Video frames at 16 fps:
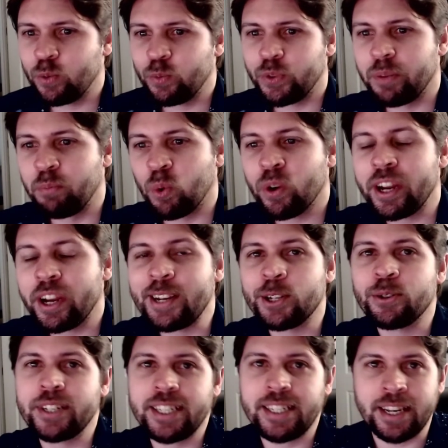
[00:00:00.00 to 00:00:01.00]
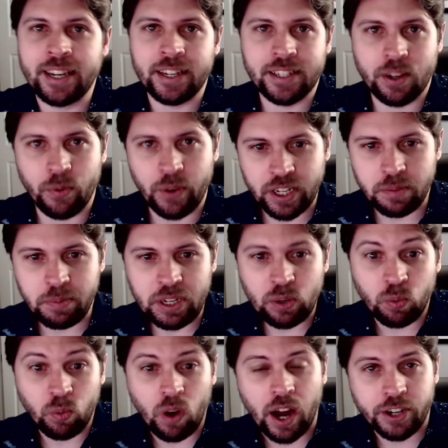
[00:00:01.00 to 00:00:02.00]
the more interesting it's going to be to
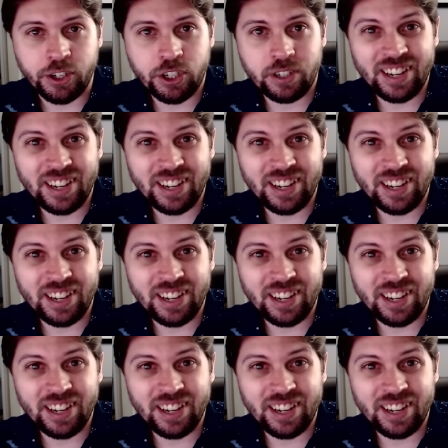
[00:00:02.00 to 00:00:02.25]
watch.